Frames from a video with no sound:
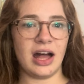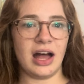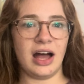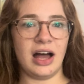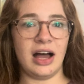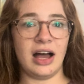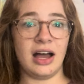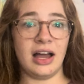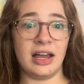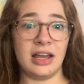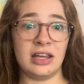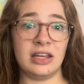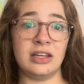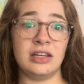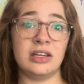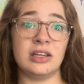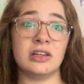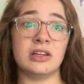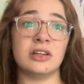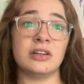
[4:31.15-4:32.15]

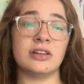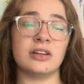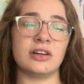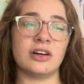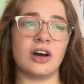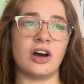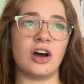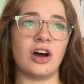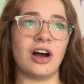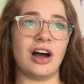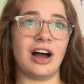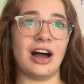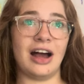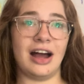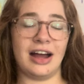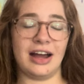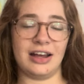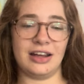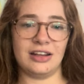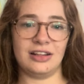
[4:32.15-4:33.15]
I
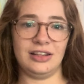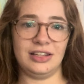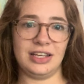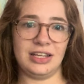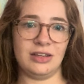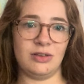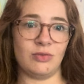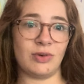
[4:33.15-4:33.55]
highly